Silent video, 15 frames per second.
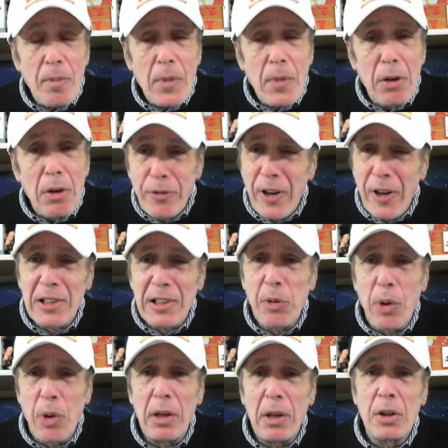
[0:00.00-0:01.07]
fairly
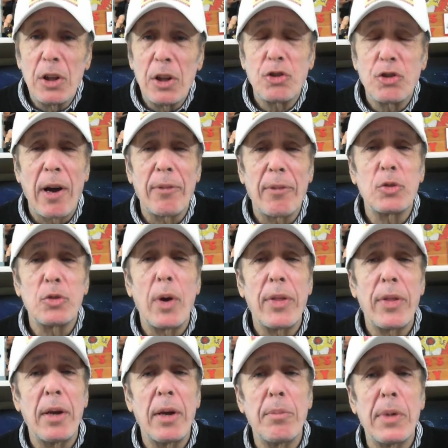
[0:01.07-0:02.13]
well, traveled with
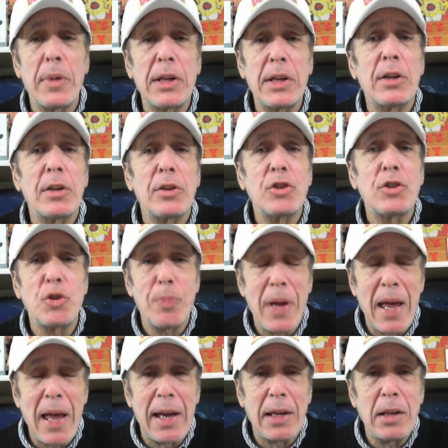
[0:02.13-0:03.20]
him in
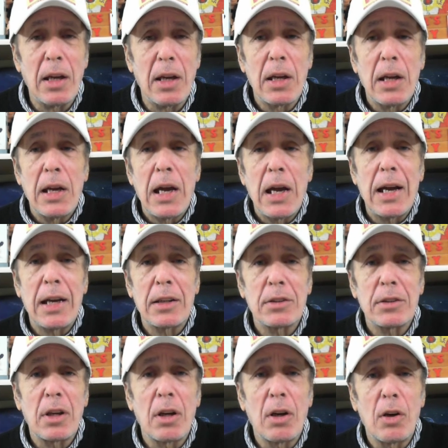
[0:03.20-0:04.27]
Japan,
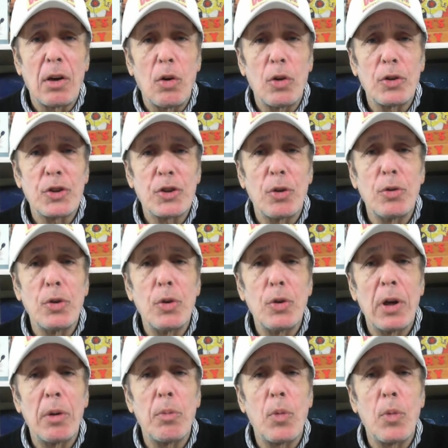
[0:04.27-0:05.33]
and also knew
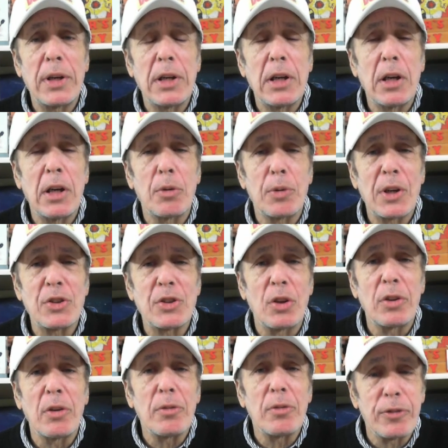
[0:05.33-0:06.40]
him when he
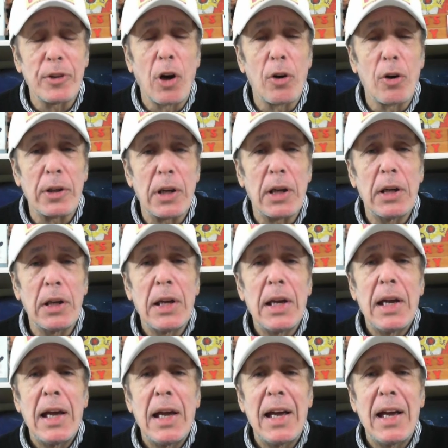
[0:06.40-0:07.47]
wrestled in Florida
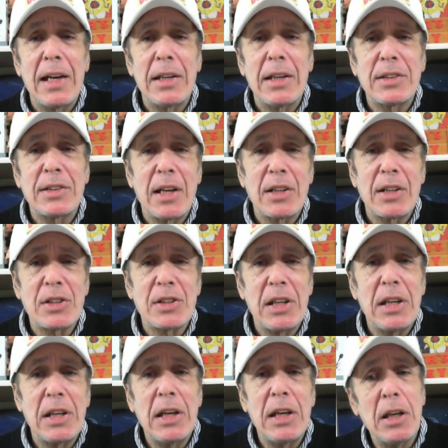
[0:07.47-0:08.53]
and
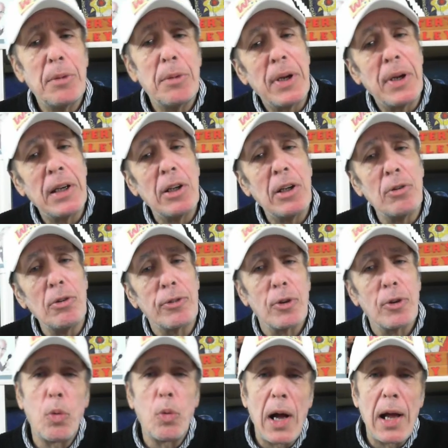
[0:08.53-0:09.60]
Tennessee. He had been ill for
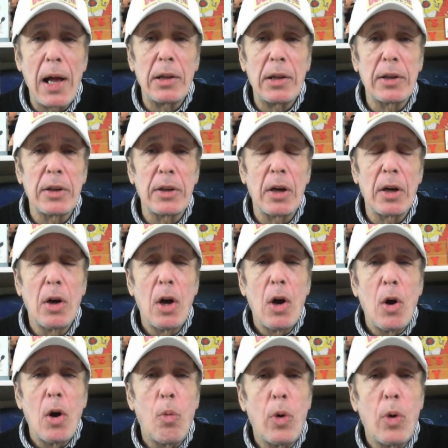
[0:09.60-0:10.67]
a while, and
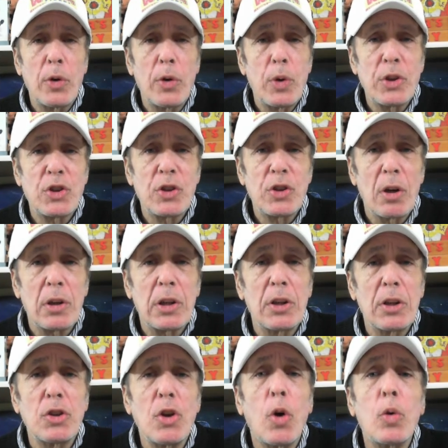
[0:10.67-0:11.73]
want to wish our
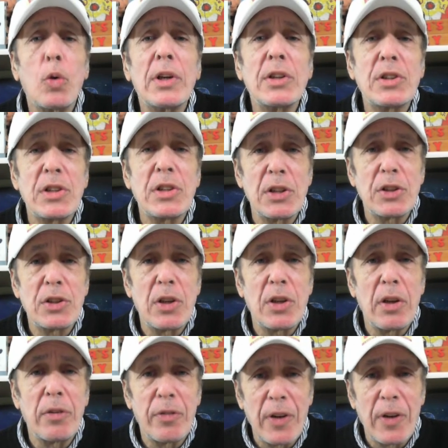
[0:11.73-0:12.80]
condolences to
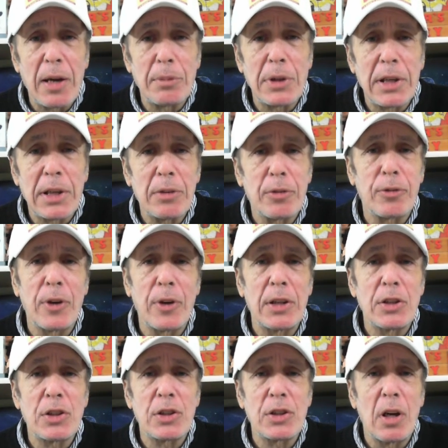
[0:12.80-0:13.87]
the family and
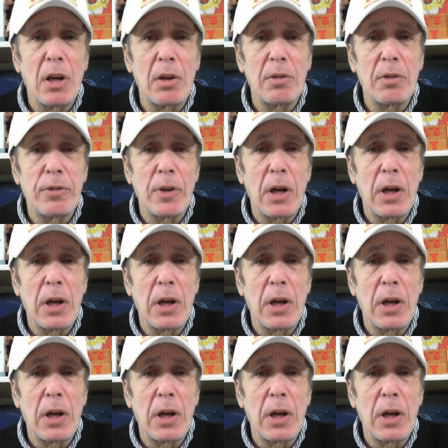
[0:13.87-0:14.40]
friends of